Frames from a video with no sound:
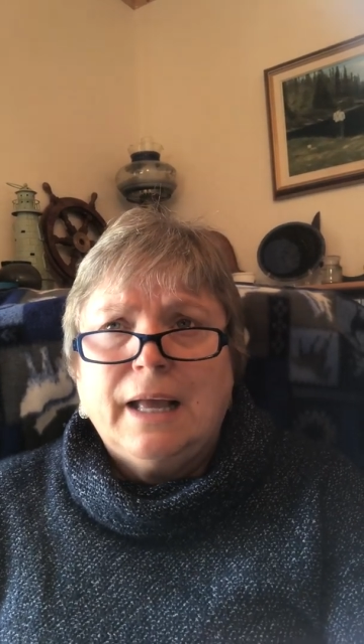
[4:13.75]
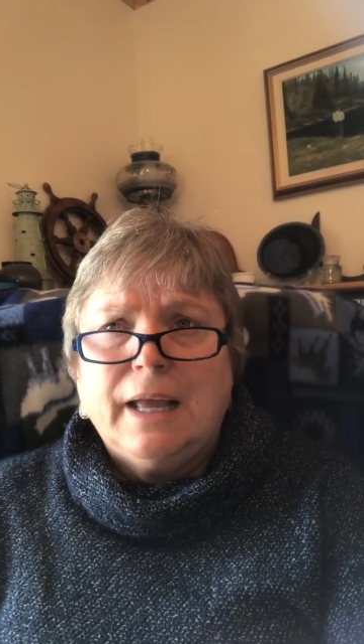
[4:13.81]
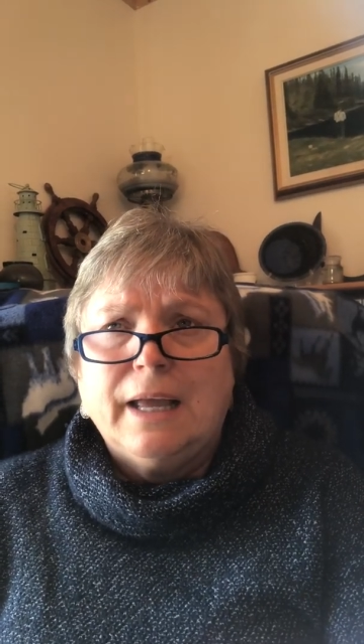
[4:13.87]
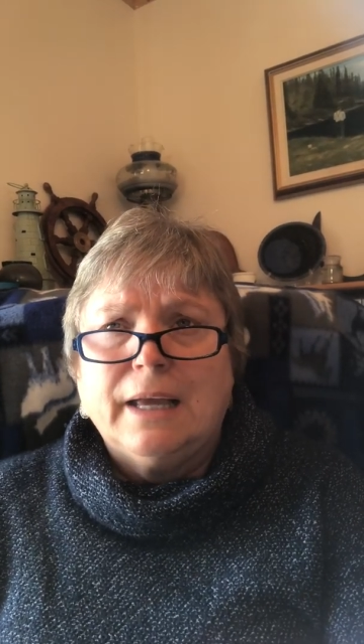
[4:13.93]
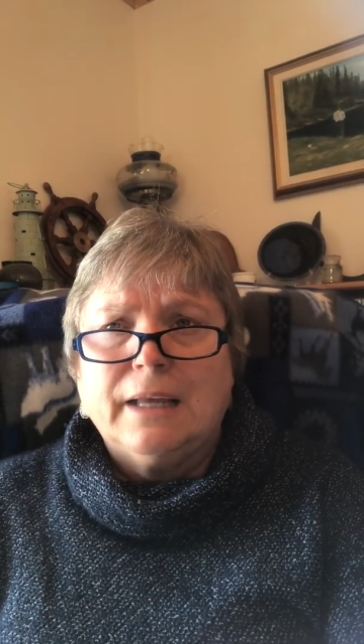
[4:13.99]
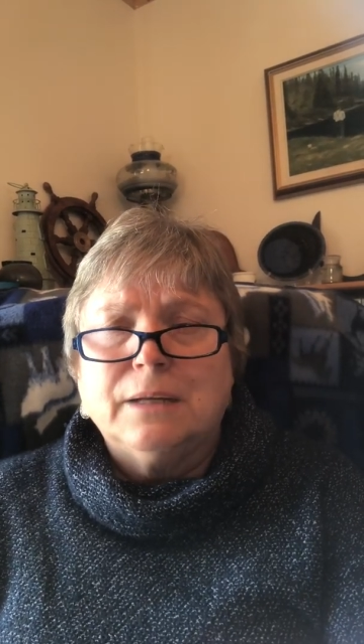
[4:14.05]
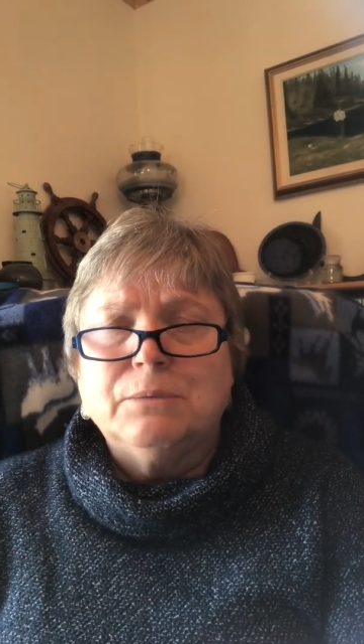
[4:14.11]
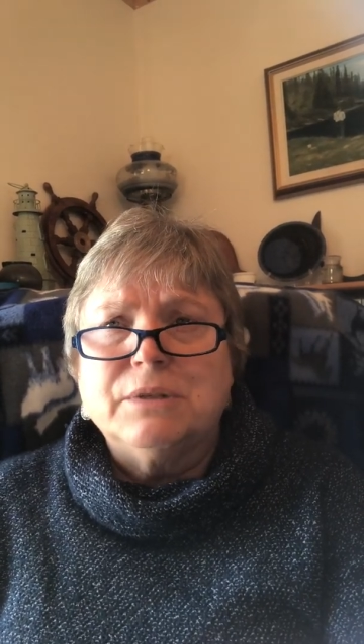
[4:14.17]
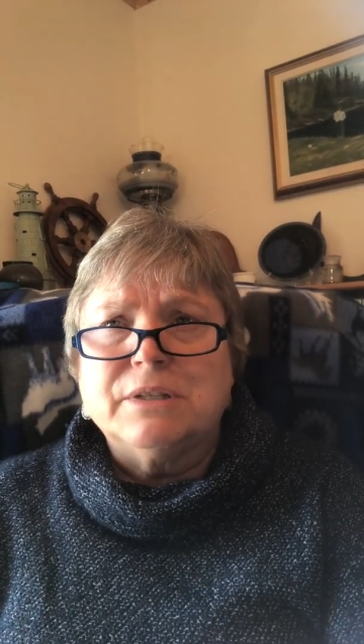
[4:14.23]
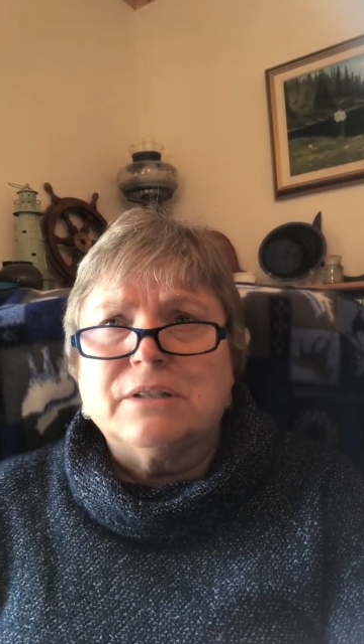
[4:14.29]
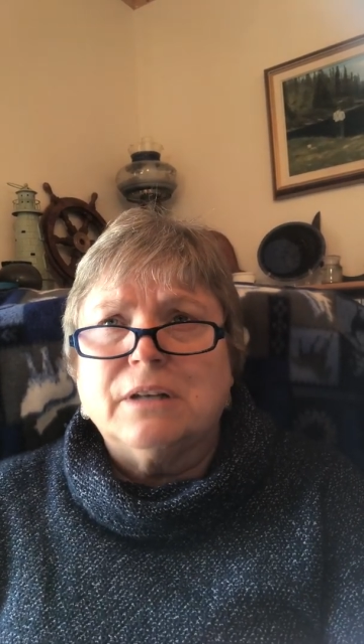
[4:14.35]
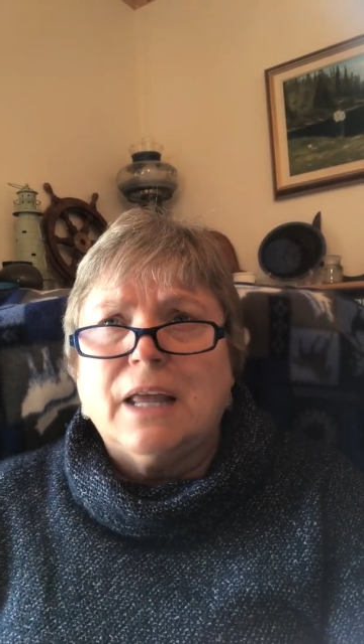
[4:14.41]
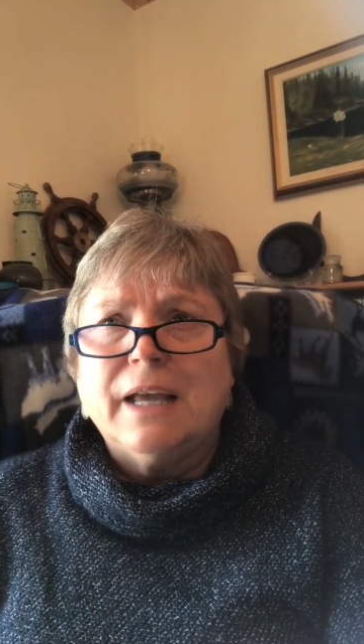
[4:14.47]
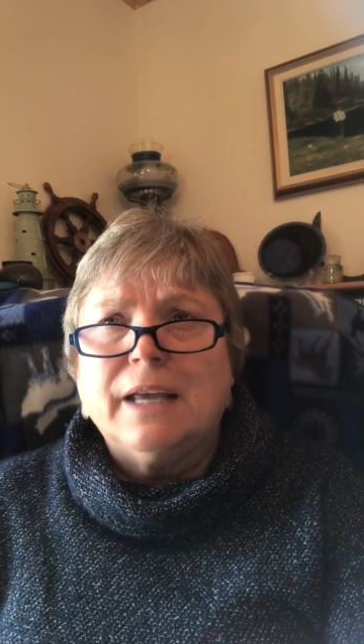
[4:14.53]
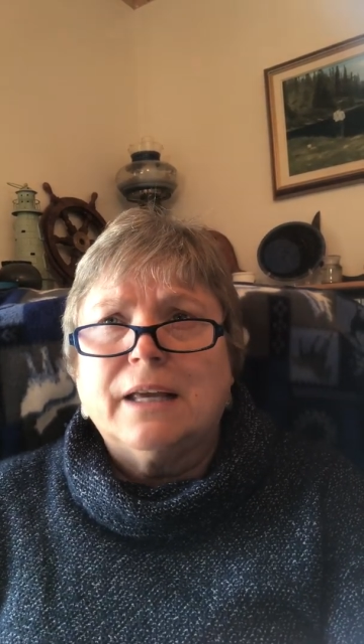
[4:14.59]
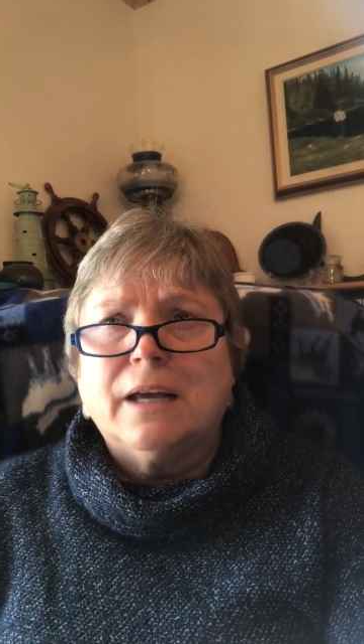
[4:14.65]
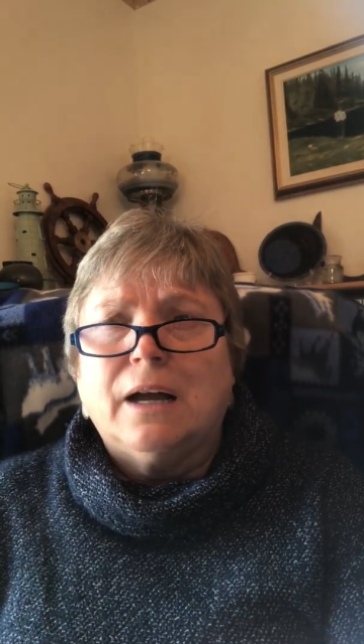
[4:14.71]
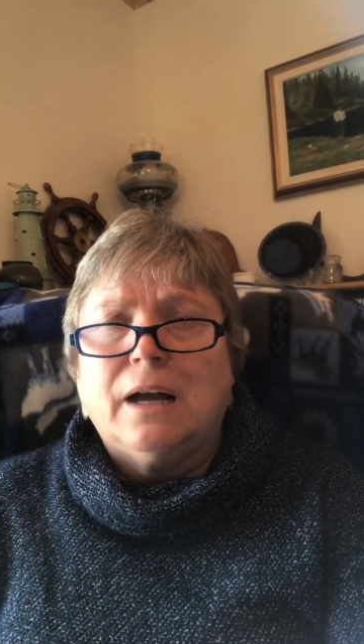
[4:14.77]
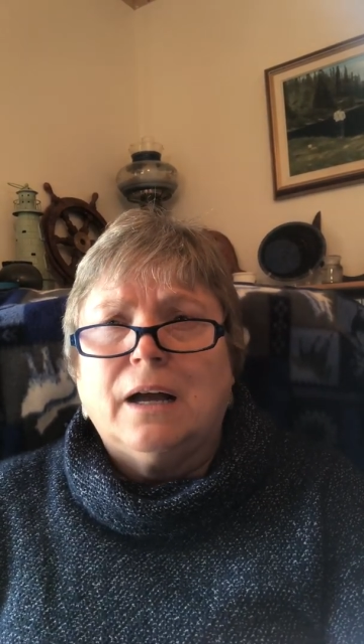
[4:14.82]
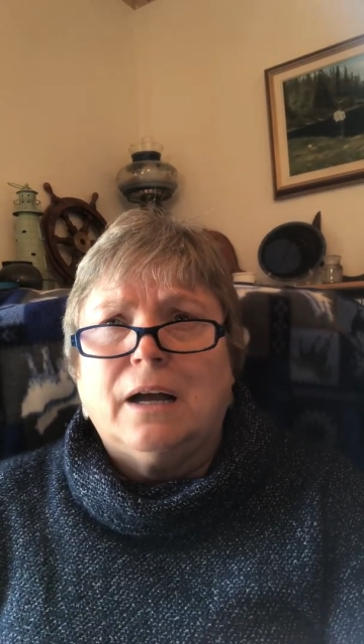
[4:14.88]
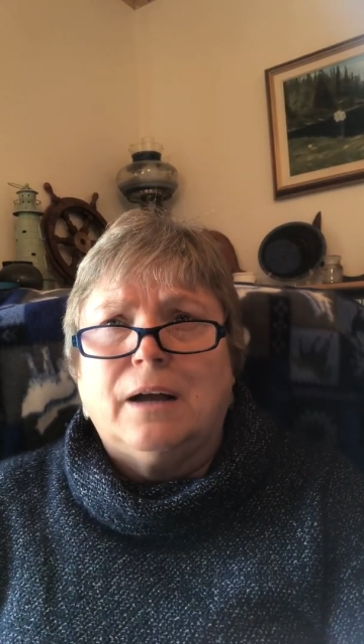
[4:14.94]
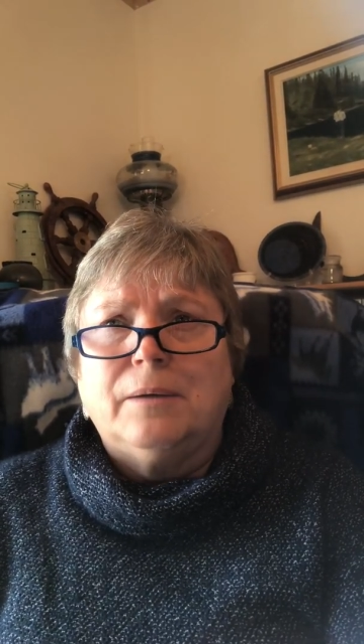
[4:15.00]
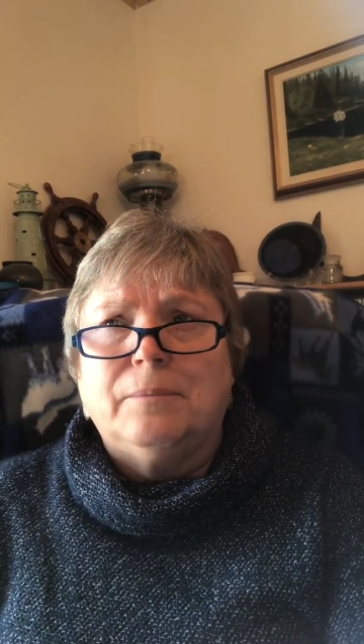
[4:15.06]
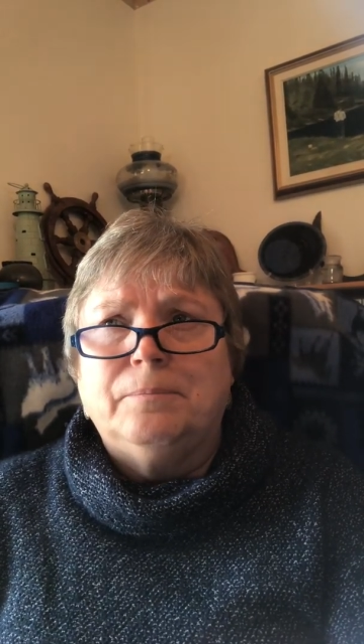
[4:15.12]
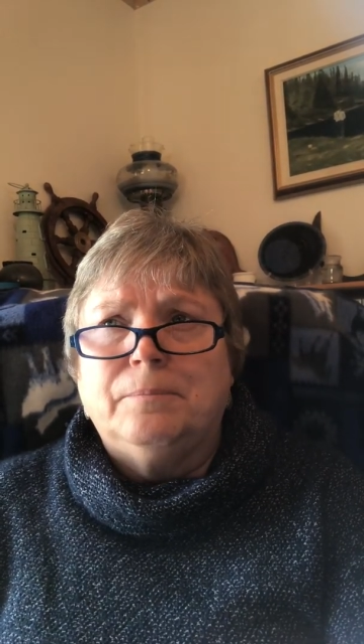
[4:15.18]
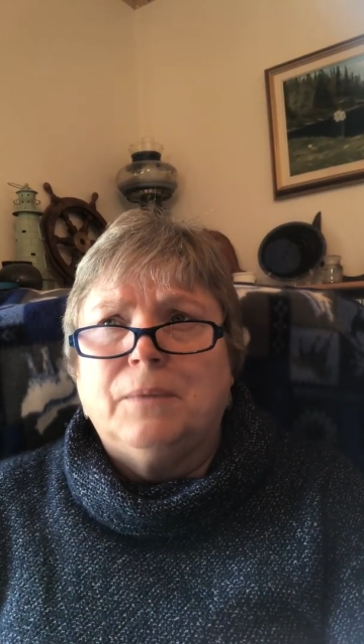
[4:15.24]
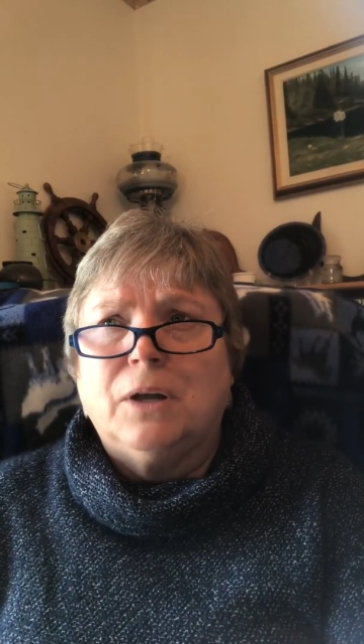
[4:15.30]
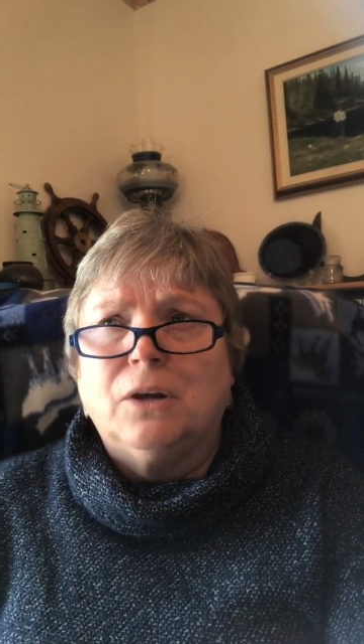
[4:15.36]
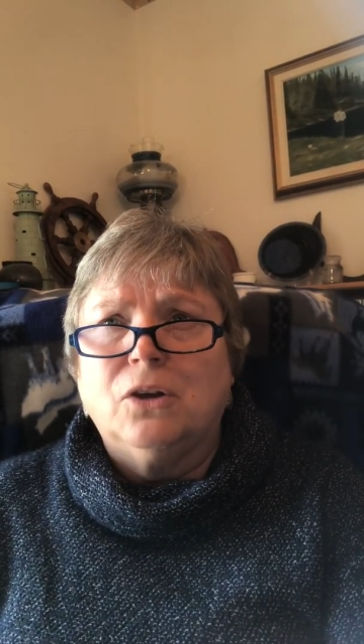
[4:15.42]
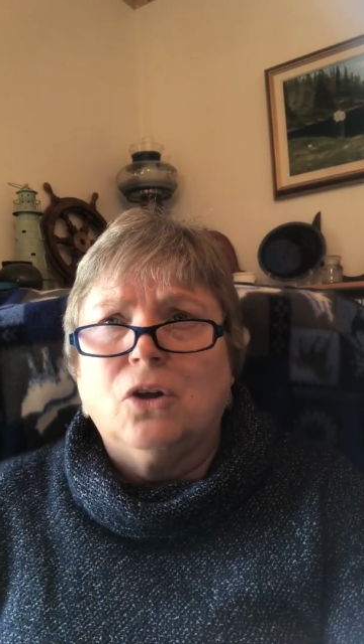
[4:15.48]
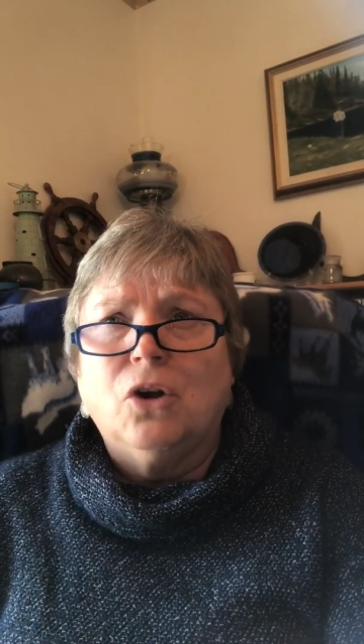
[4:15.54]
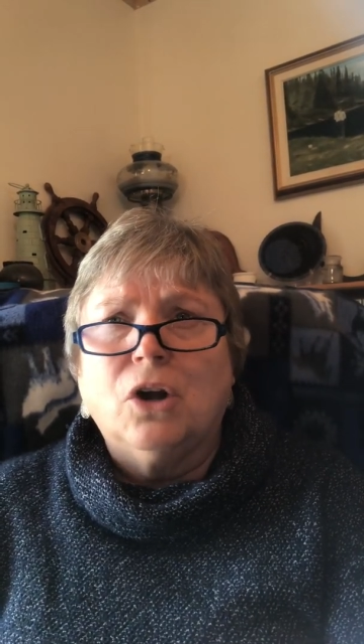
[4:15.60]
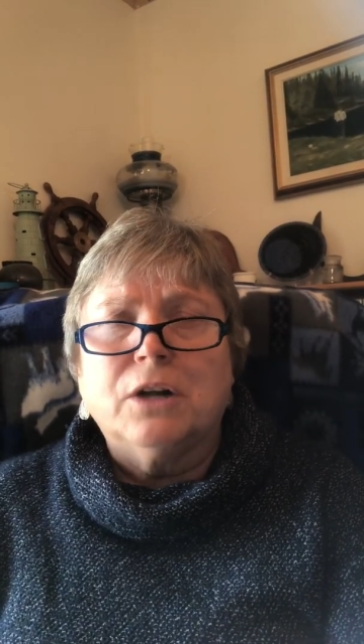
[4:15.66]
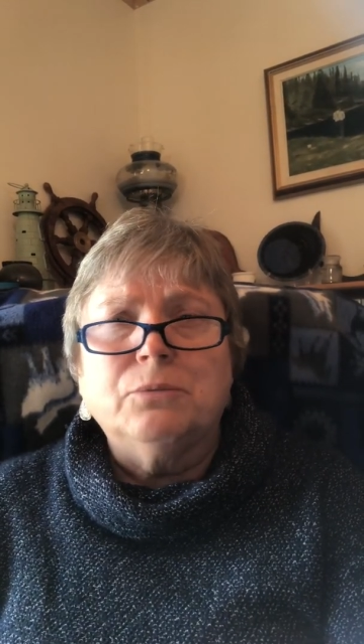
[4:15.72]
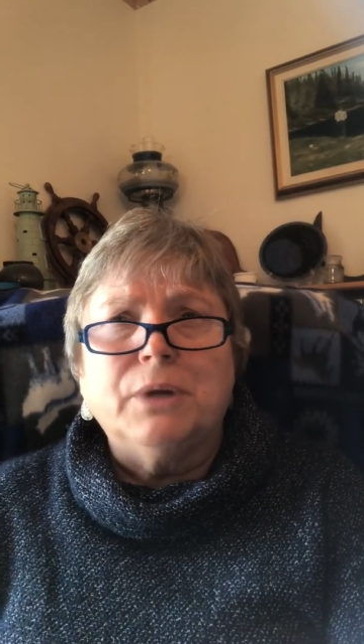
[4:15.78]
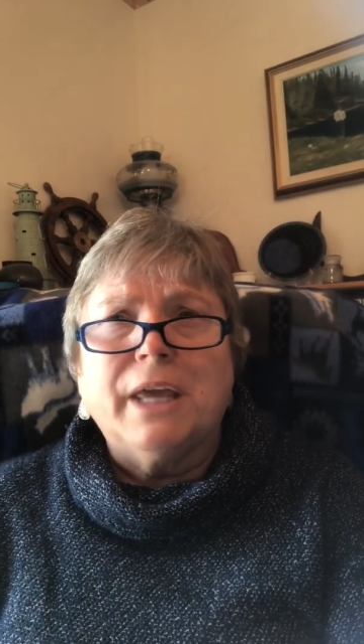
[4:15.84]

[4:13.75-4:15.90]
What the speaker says: And it was like, Lord,